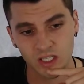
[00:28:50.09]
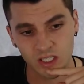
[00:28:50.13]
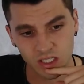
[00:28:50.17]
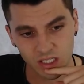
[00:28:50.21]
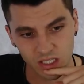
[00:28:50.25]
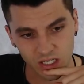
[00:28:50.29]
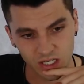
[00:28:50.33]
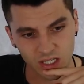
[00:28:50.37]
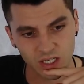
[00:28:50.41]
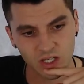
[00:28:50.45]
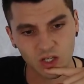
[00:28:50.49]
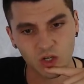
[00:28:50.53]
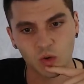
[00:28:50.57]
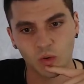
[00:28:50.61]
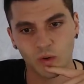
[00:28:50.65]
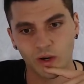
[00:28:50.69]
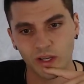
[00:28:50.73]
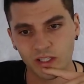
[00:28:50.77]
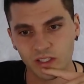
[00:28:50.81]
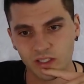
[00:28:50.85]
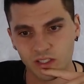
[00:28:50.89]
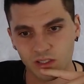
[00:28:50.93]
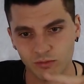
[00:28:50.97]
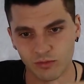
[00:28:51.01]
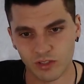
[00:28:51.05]
Yeah,
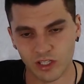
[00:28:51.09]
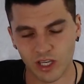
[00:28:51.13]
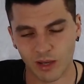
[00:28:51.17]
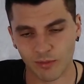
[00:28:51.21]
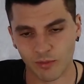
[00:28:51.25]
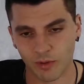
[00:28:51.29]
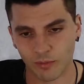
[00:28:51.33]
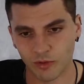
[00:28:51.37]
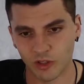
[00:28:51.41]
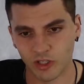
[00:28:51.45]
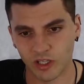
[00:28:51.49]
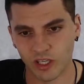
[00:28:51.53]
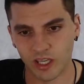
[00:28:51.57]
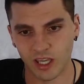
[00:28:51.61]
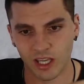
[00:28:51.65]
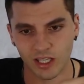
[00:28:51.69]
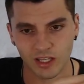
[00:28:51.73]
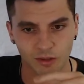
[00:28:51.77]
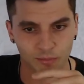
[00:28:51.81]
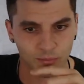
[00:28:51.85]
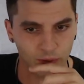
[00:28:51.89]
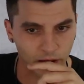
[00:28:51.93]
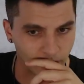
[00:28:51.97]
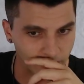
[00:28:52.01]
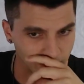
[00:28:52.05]
quite some time. I'm looking at
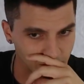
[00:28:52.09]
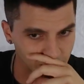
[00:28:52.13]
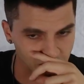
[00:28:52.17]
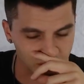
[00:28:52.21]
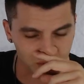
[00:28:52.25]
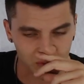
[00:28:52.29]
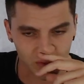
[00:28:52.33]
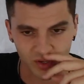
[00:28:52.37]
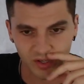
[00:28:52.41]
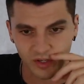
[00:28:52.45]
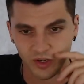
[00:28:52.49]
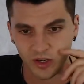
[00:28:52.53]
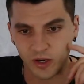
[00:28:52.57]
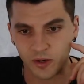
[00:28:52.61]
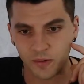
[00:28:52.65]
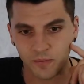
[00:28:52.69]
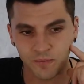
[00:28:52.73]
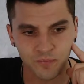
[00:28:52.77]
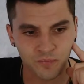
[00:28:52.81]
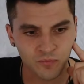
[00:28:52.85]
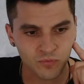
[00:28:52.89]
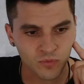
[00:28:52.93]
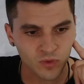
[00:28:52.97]
the back end right now.